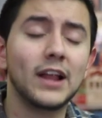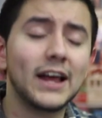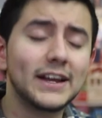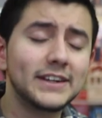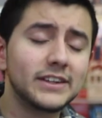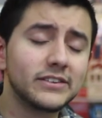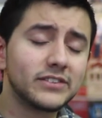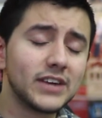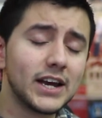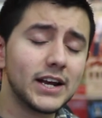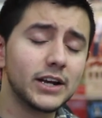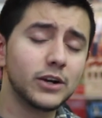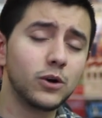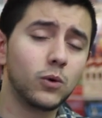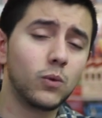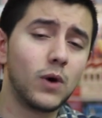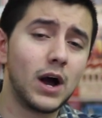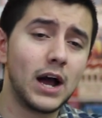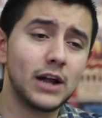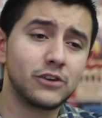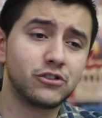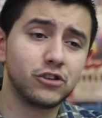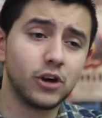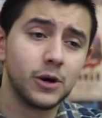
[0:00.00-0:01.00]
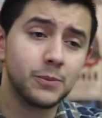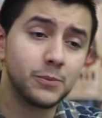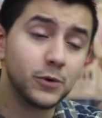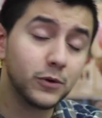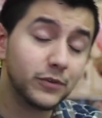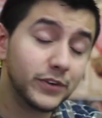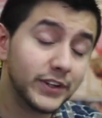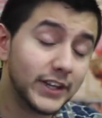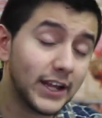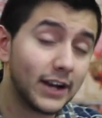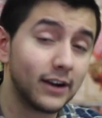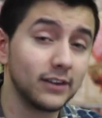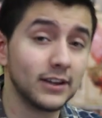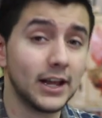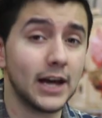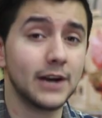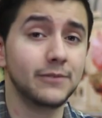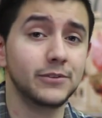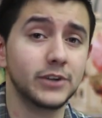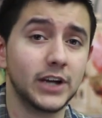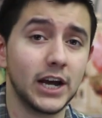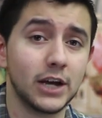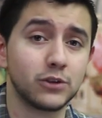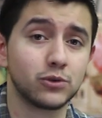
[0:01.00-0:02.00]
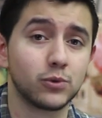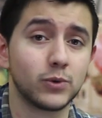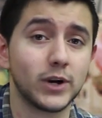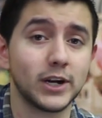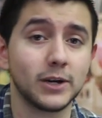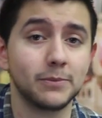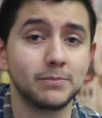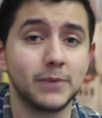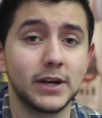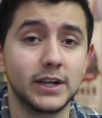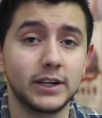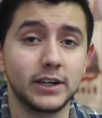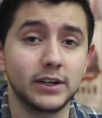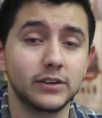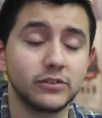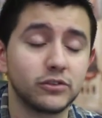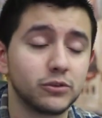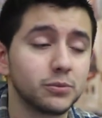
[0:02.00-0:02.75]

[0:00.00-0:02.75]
Well, I decided to watch a movie that a lot of you guys are recommending.